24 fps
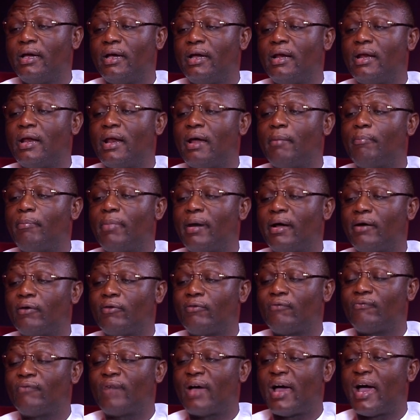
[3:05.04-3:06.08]
a number
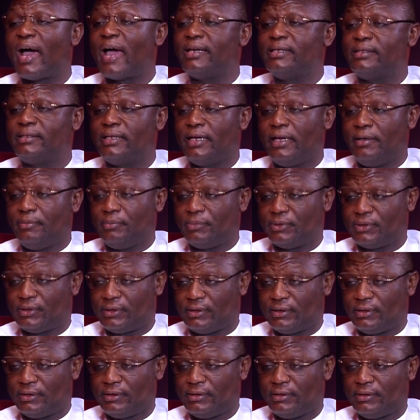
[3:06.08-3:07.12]
of
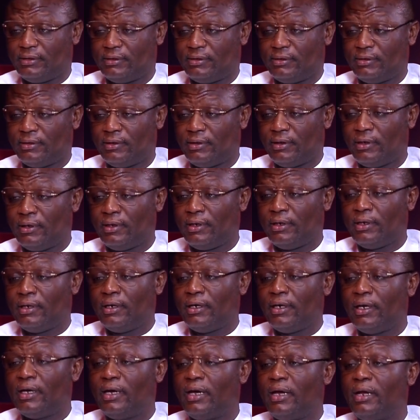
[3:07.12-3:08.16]
items.
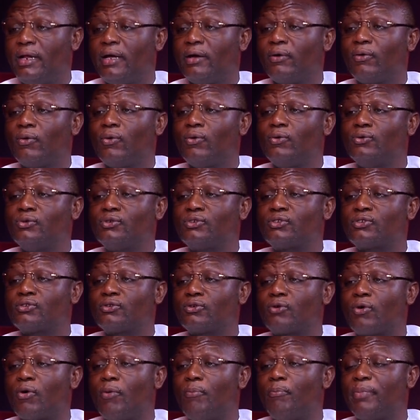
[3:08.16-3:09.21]
It includes
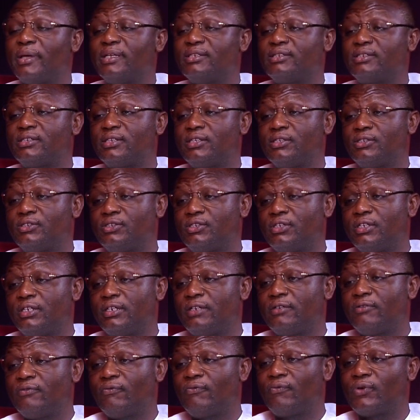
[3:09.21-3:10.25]

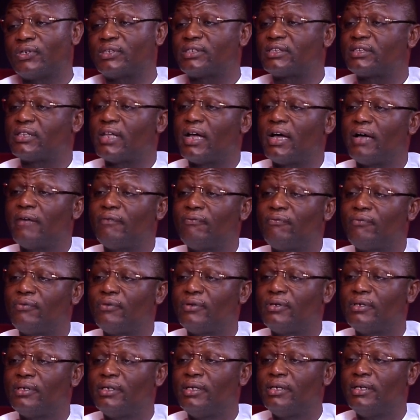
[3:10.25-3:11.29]
compensation for staff.
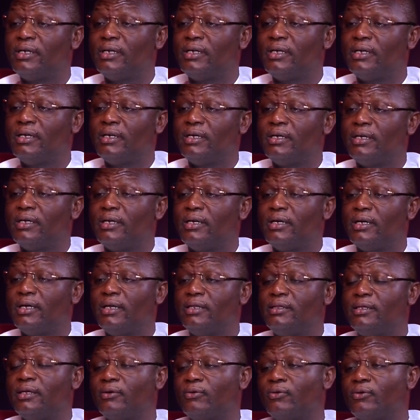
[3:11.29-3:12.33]

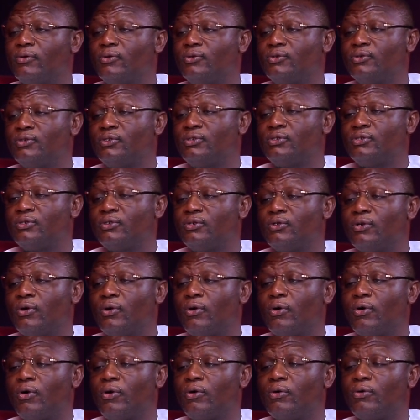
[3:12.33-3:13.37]
It includes
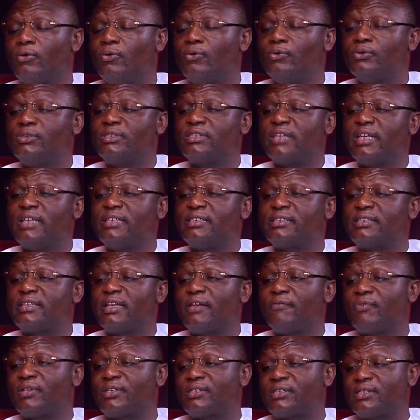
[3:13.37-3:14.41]
goods and
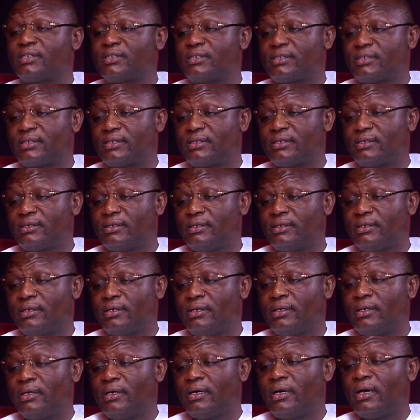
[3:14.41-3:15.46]
services,
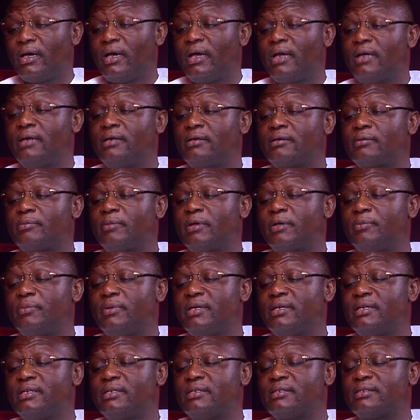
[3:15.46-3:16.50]
and
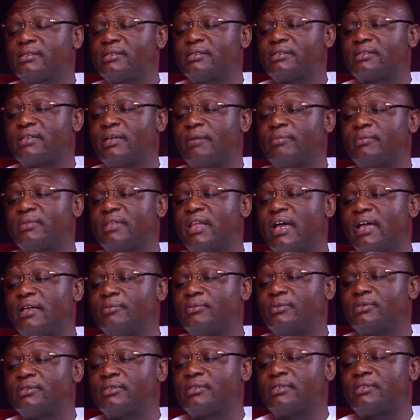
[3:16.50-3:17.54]
maybe
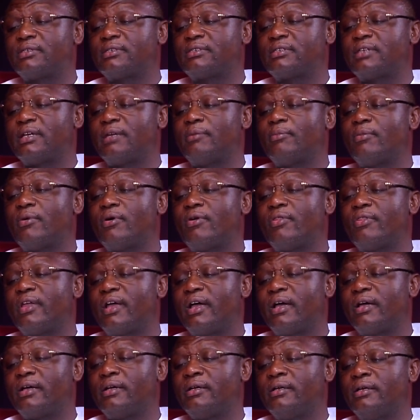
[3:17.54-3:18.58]
sometimes some
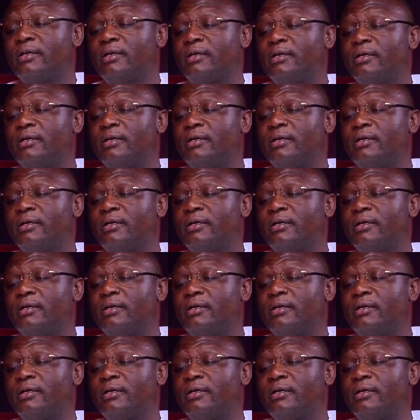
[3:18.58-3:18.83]
other